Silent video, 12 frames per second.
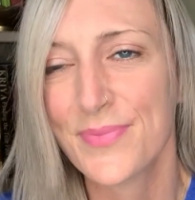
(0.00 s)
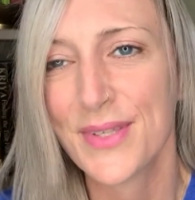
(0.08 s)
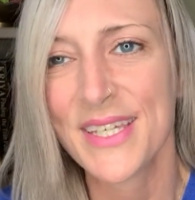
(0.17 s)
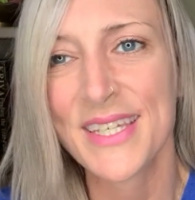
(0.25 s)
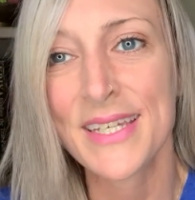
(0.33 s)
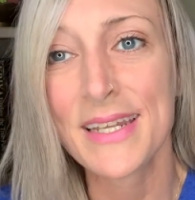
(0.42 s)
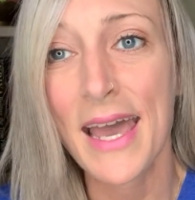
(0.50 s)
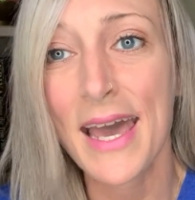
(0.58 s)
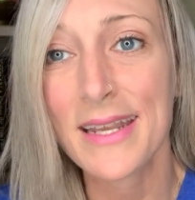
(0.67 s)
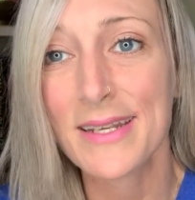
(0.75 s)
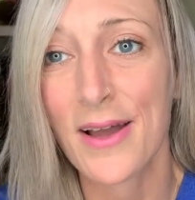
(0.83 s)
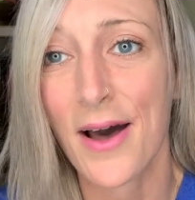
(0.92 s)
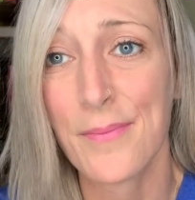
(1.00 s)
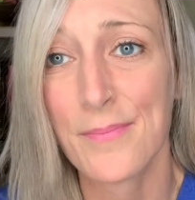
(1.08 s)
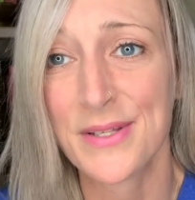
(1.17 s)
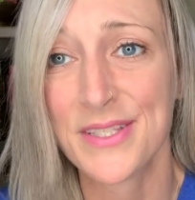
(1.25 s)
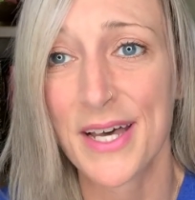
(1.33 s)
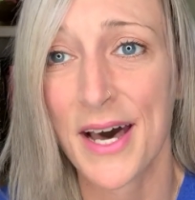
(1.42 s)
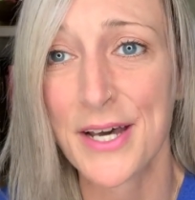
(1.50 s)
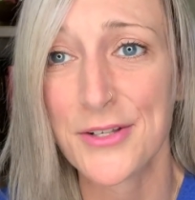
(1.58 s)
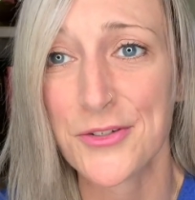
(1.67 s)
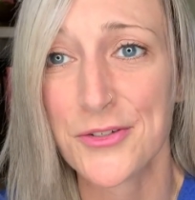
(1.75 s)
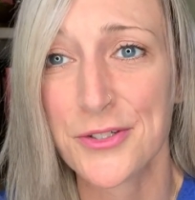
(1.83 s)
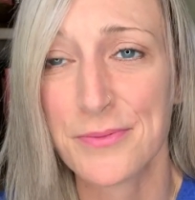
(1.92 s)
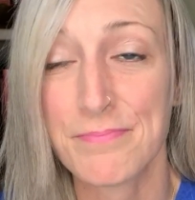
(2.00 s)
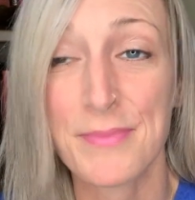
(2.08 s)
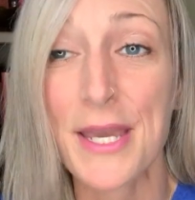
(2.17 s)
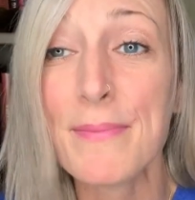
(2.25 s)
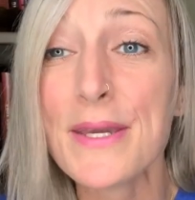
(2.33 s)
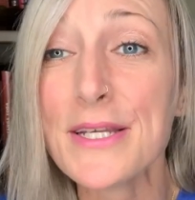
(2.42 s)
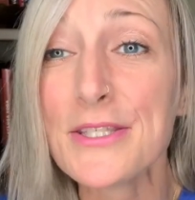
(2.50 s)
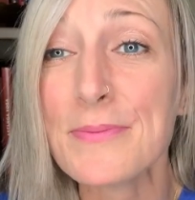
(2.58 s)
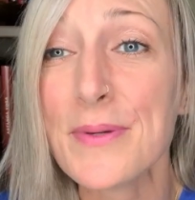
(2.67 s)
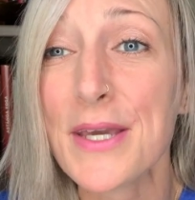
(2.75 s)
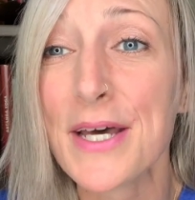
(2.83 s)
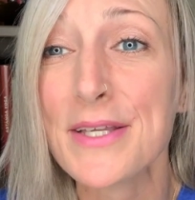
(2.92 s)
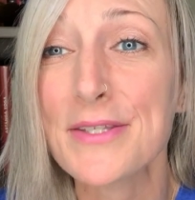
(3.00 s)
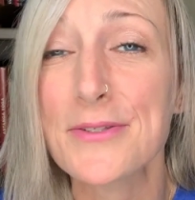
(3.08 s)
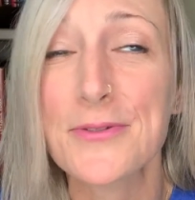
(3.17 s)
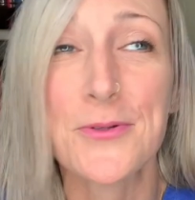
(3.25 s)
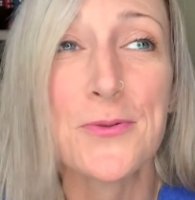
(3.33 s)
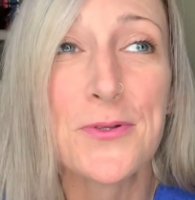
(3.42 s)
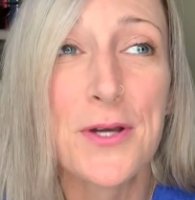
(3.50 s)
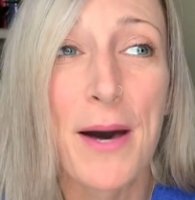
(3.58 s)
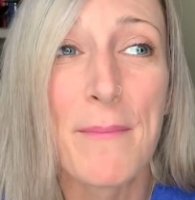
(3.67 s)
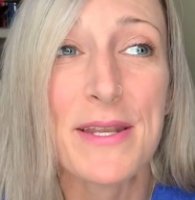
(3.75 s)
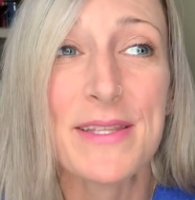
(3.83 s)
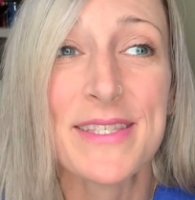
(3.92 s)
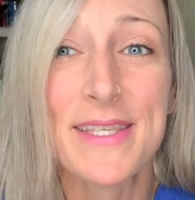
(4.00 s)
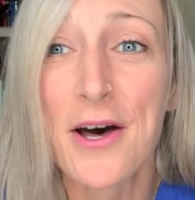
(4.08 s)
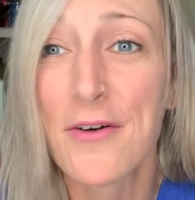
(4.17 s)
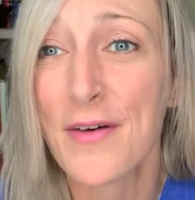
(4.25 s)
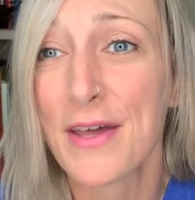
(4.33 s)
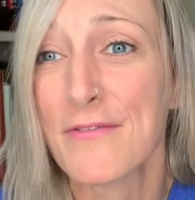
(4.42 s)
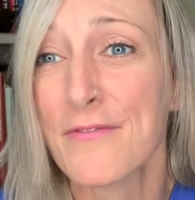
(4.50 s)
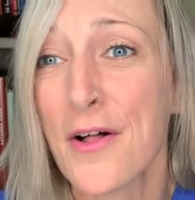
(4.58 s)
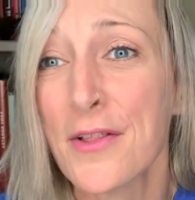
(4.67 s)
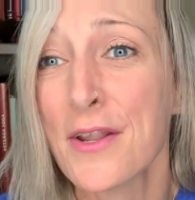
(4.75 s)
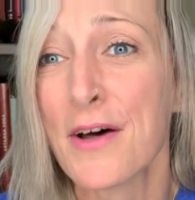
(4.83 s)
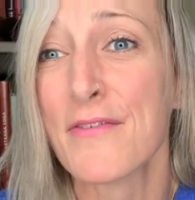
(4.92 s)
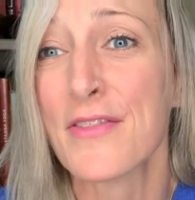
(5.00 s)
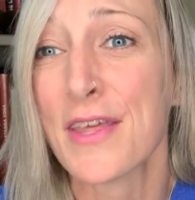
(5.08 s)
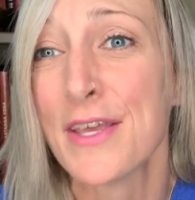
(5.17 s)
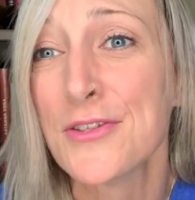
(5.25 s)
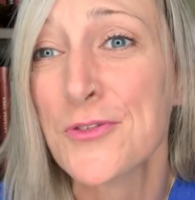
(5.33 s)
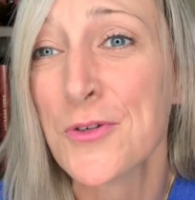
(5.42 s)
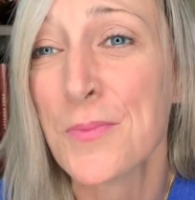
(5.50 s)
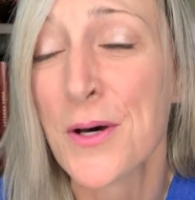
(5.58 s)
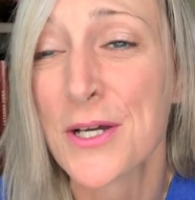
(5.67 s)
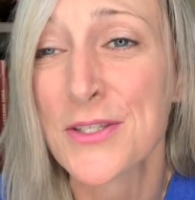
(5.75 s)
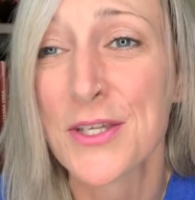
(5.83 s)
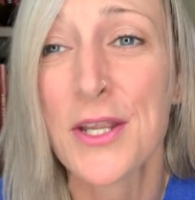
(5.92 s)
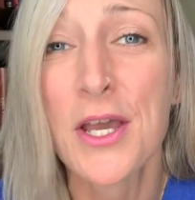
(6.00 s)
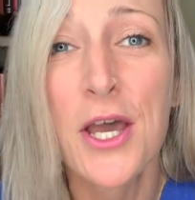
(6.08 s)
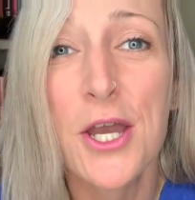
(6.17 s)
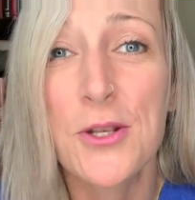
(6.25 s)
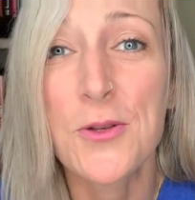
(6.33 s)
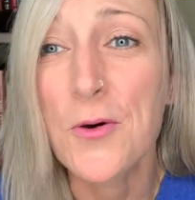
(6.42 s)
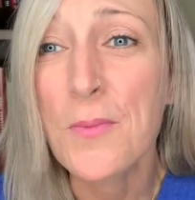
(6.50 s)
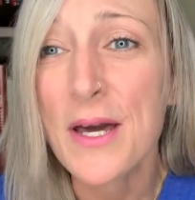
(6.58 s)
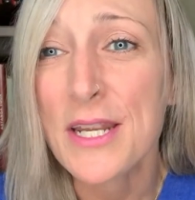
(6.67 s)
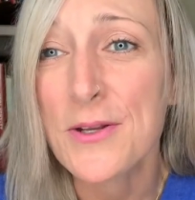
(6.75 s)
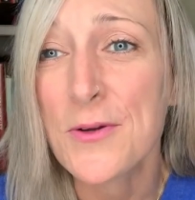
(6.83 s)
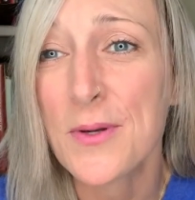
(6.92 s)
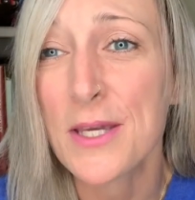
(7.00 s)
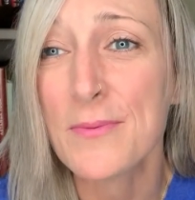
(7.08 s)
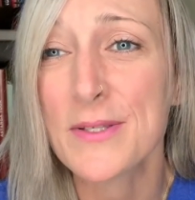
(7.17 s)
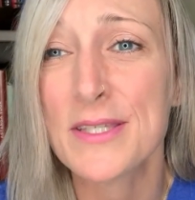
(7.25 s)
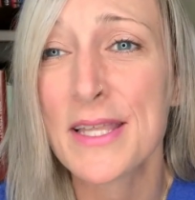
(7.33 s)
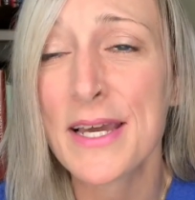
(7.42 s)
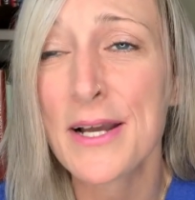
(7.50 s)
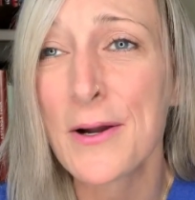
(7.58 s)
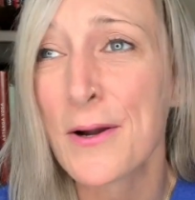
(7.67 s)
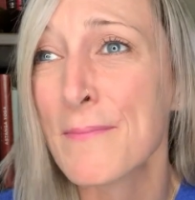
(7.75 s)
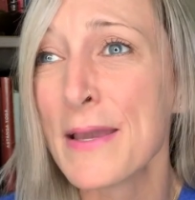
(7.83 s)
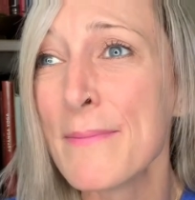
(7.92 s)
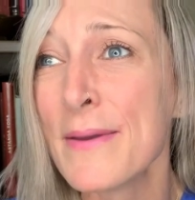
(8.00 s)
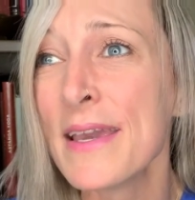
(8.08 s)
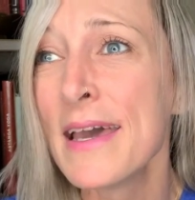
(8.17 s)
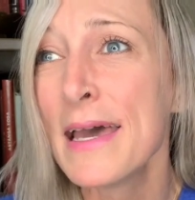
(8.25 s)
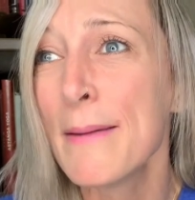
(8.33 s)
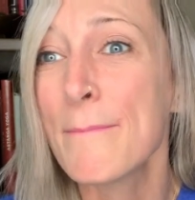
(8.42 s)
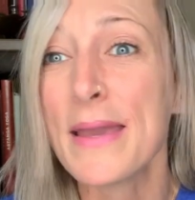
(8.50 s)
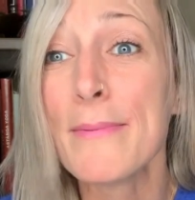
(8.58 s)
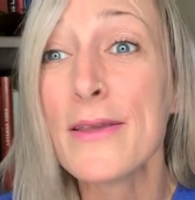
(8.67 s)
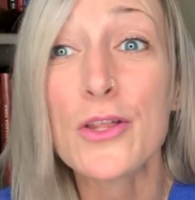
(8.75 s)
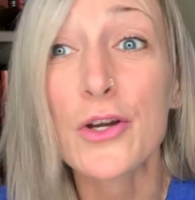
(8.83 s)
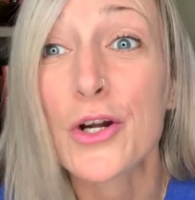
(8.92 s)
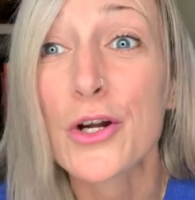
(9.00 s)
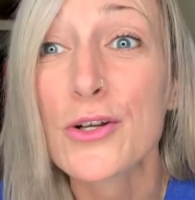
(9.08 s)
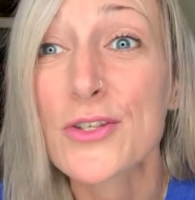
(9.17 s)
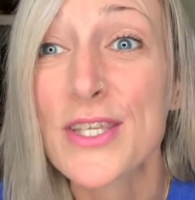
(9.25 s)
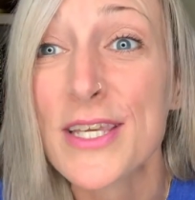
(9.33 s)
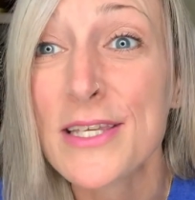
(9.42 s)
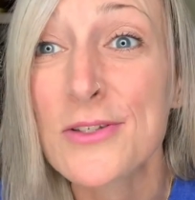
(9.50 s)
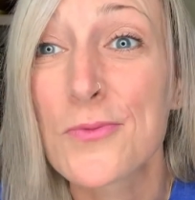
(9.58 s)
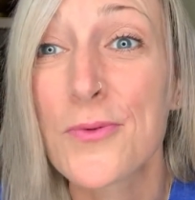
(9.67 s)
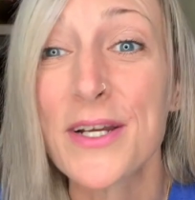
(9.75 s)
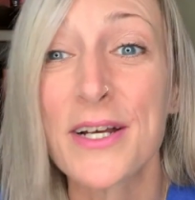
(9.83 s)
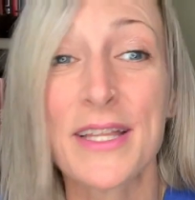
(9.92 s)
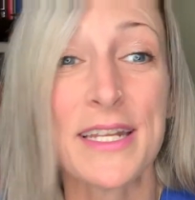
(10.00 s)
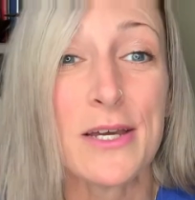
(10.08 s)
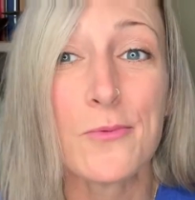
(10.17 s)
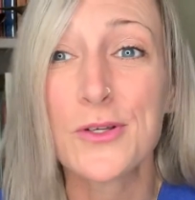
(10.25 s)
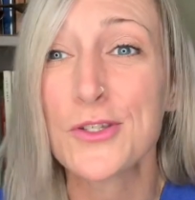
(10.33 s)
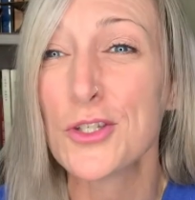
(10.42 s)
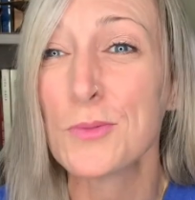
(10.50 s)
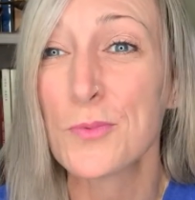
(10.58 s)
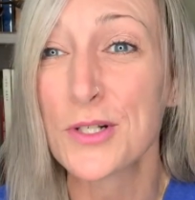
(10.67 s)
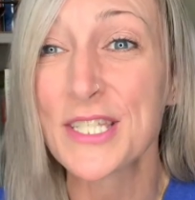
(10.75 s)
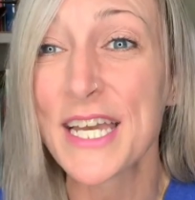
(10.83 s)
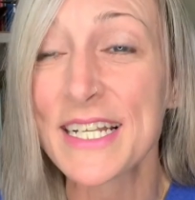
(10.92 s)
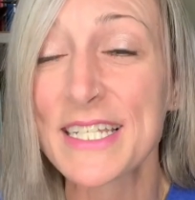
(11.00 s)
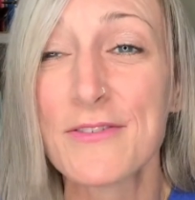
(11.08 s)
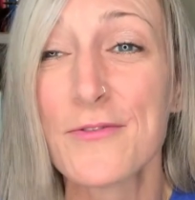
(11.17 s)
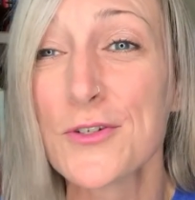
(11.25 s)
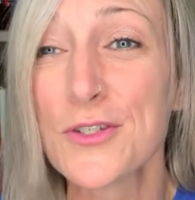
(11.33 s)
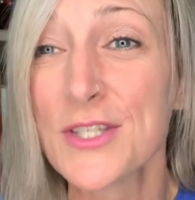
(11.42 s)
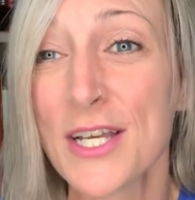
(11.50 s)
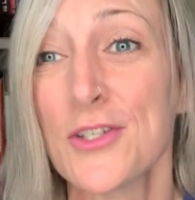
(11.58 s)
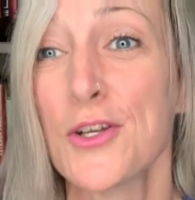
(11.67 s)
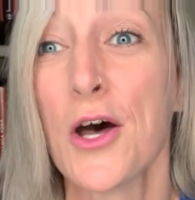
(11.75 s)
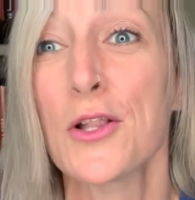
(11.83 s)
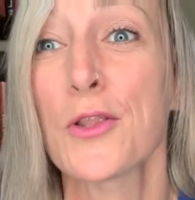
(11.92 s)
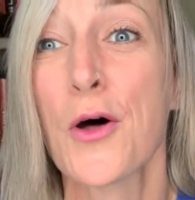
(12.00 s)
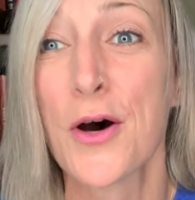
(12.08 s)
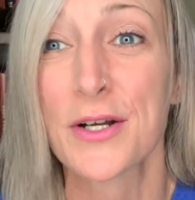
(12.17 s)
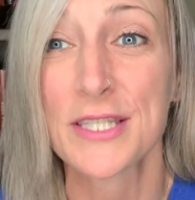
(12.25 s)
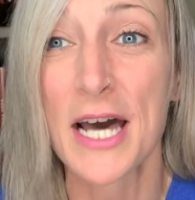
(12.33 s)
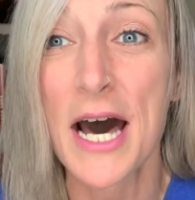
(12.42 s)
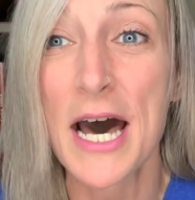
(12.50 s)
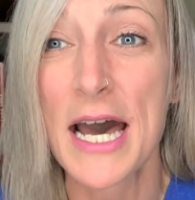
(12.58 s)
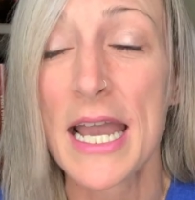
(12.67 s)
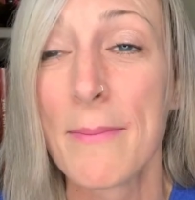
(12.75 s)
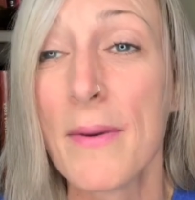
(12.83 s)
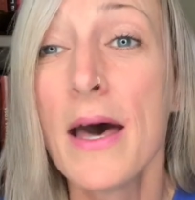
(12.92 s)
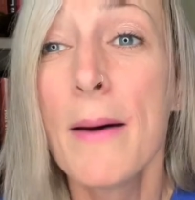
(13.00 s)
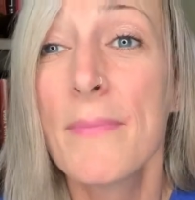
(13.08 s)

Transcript: it had not been touched. Maybe it's because Tutankhamun himself had fallen off of the history books and nobody knew he was there, or maybe the curse is real and it was just protected for such a long time.